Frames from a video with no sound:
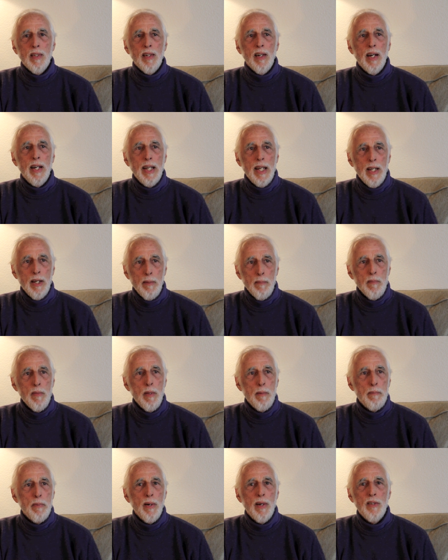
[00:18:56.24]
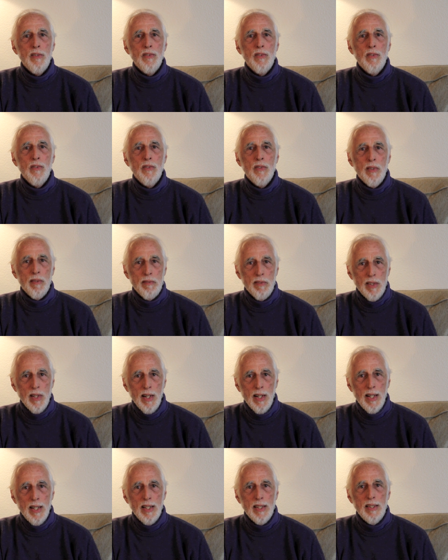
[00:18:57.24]
I am the presence of
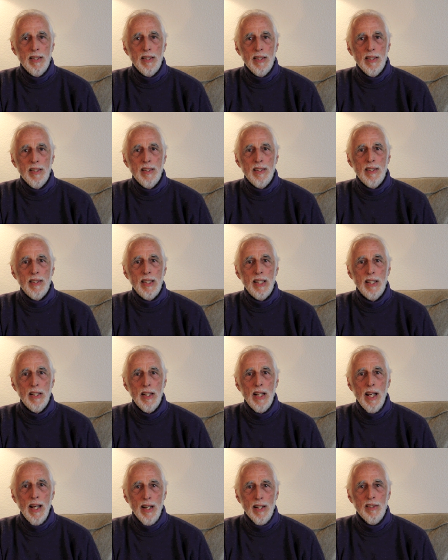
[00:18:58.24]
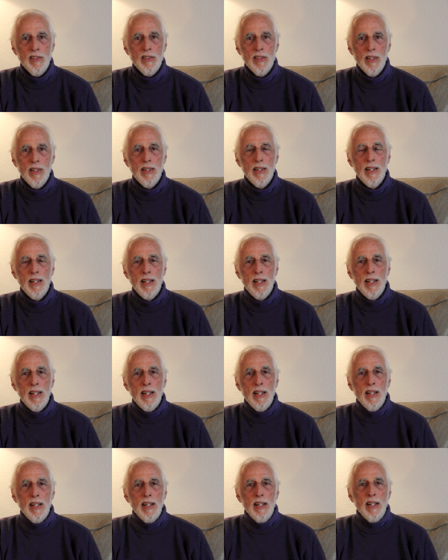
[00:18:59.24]
God in action."
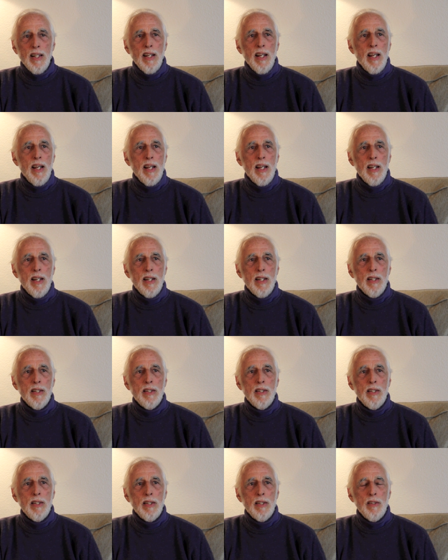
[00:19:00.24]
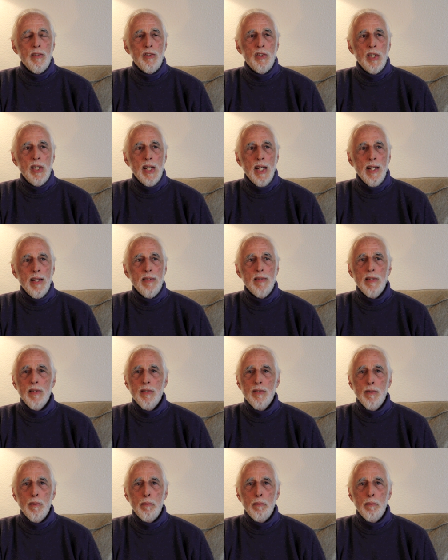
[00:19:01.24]
And she had this